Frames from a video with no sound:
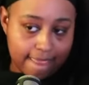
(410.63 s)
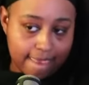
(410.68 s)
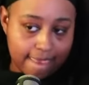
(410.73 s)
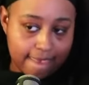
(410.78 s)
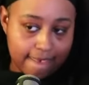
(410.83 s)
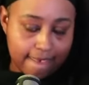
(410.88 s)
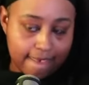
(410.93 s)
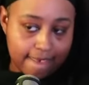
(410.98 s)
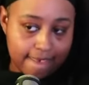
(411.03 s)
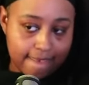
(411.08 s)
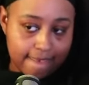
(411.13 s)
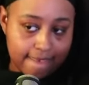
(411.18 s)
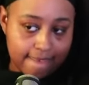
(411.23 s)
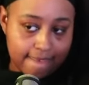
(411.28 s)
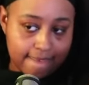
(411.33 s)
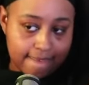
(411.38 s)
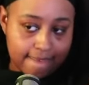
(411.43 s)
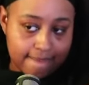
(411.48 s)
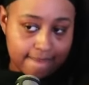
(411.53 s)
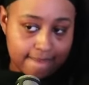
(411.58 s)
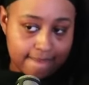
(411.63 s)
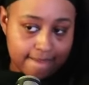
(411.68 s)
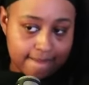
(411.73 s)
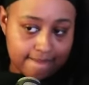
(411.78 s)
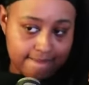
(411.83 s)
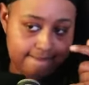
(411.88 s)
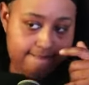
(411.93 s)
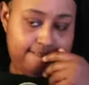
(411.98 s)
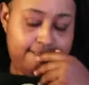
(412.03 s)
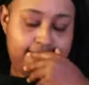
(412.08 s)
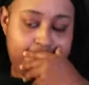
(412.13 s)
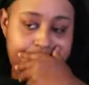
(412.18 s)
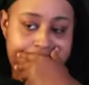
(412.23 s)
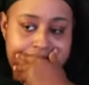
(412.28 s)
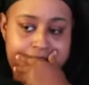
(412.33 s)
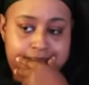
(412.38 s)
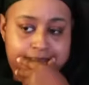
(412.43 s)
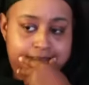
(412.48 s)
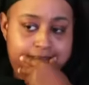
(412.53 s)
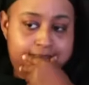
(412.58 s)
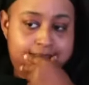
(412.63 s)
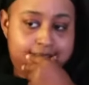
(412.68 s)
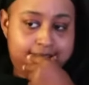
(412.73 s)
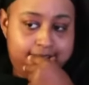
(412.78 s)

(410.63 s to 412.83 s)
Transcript: Nobody speaks.